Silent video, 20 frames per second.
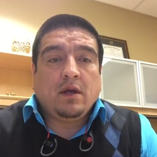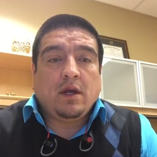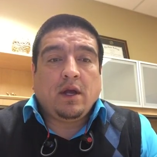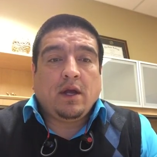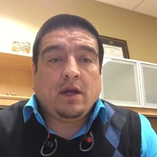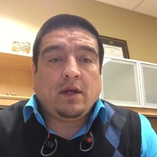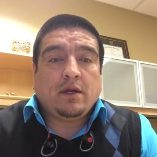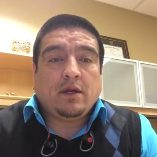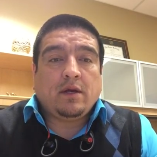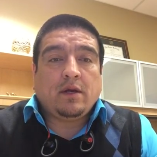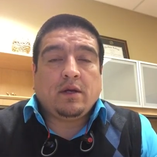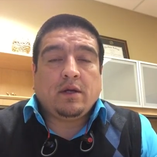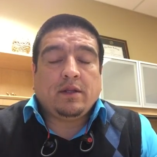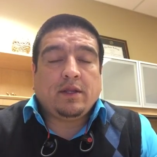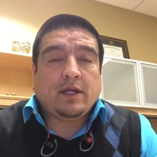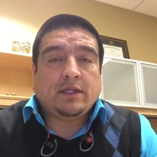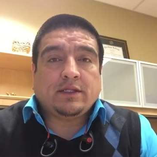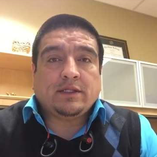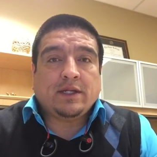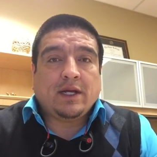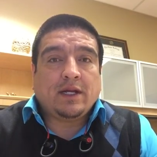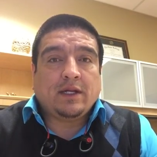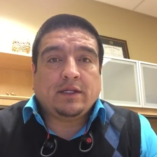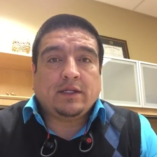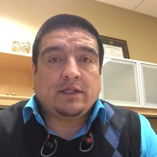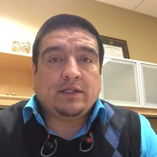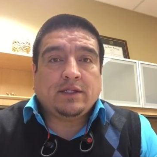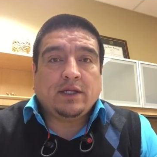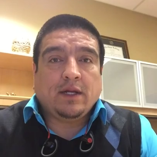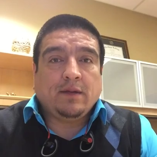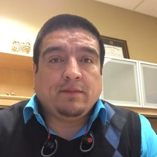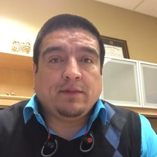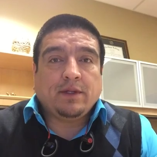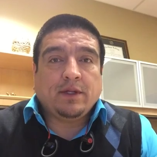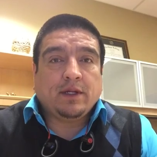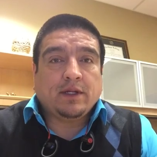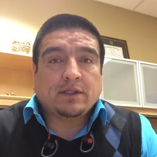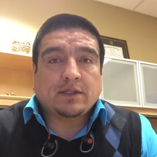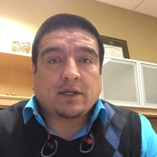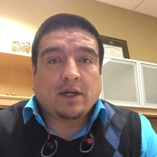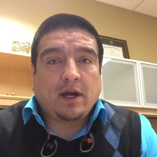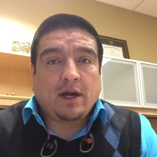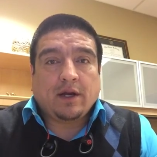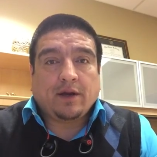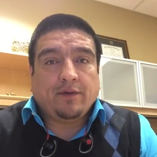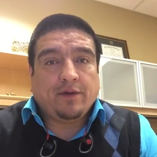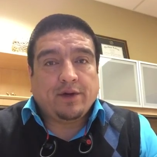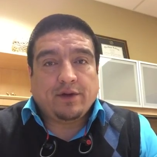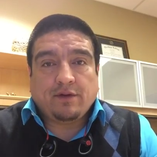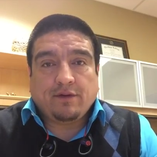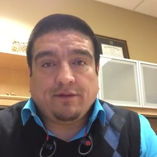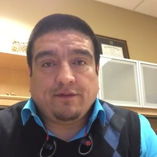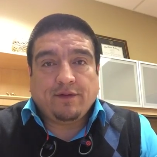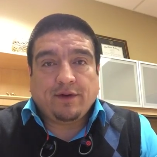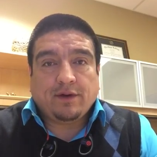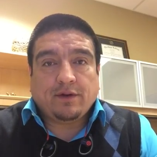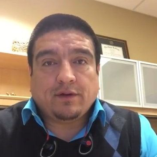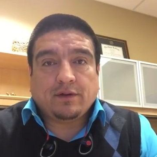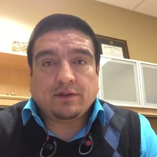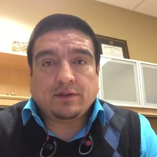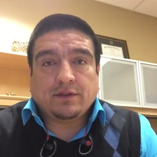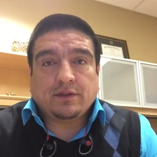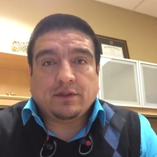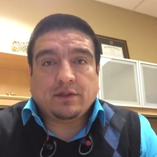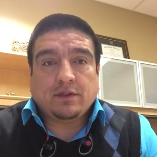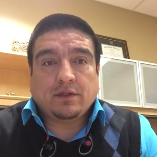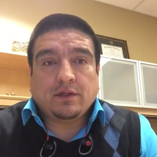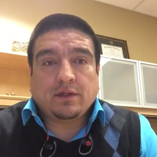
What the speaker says: And that's not the same thing as conquering your fears.